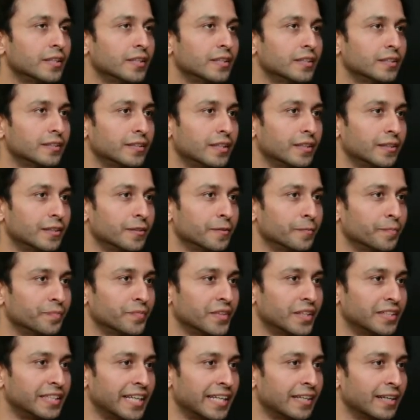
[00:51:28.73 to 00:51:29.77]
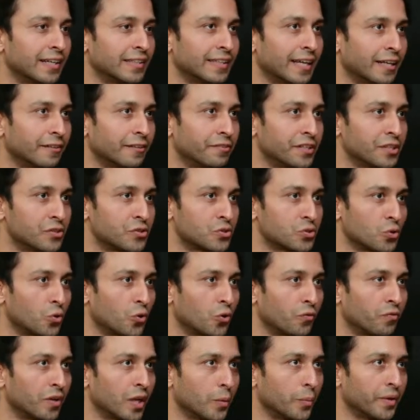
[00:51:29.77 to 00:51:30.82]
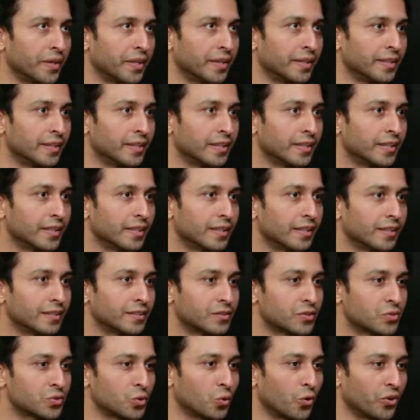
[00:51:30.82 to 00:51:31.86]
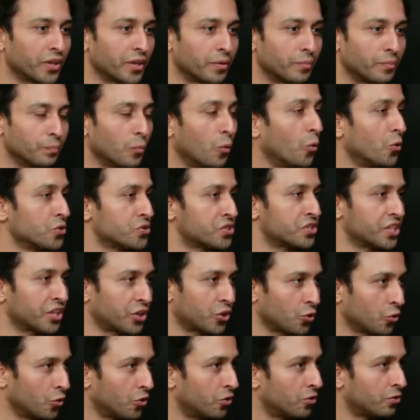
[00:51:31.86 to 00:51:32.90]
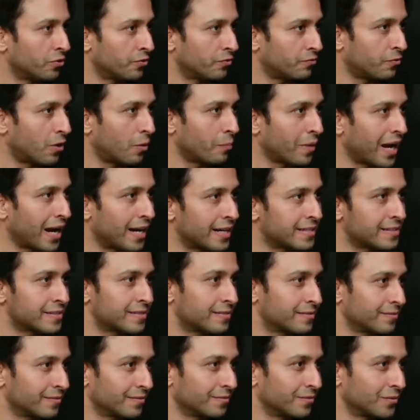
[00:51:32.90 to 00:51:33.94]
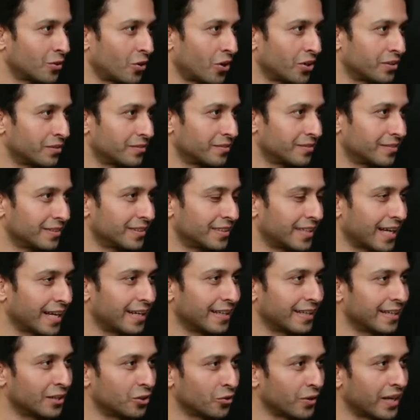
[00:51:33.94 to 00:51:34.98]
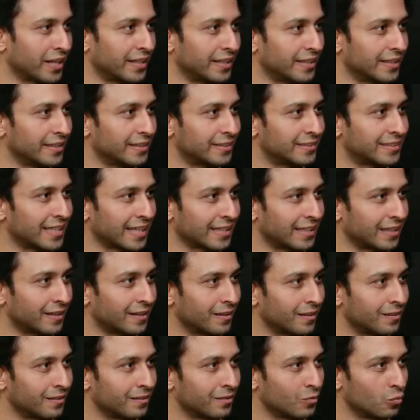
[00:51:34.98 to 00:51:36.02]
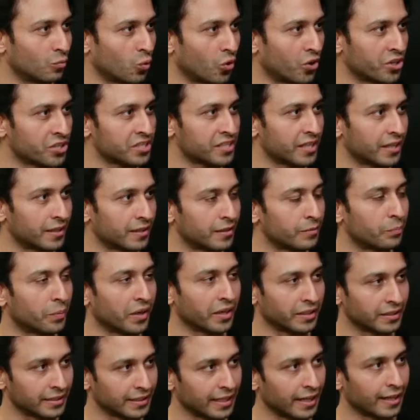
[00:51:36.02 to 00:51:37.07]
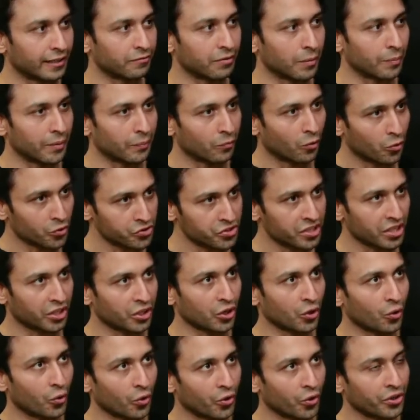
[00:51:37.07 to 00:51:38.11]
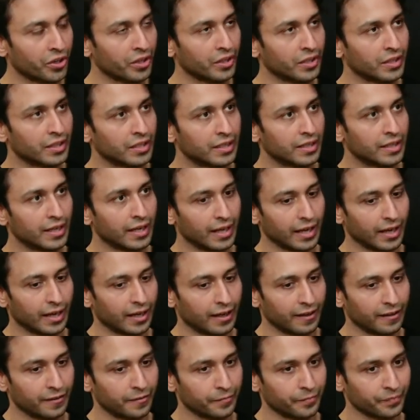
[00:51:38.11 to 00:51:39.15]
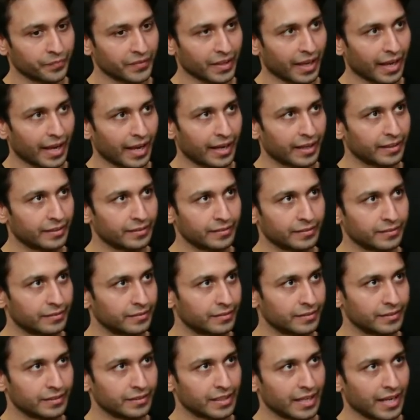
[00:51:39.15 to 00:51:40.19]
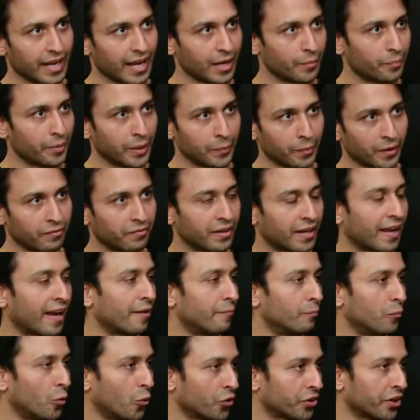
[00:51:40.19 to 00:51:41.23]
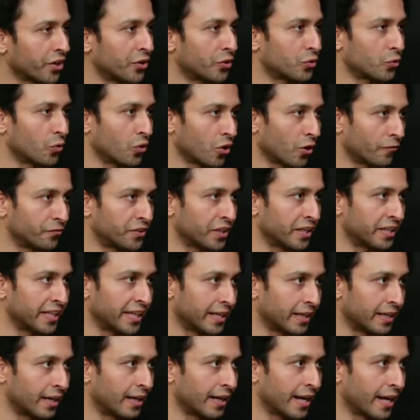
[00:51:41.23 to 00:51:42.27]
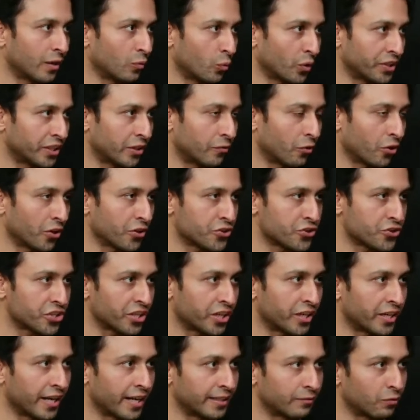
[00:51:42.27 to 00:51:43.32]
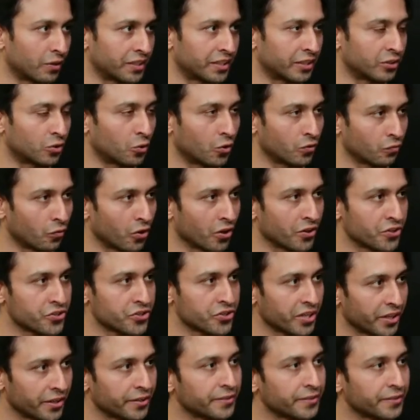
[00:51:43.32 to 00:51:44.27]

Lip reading: The data that we store will be stored in more secure formats. Not getting into any technical words here, but yeah, it will be more secured, and people will have more control of their data and what they want to share and what they don't want to share.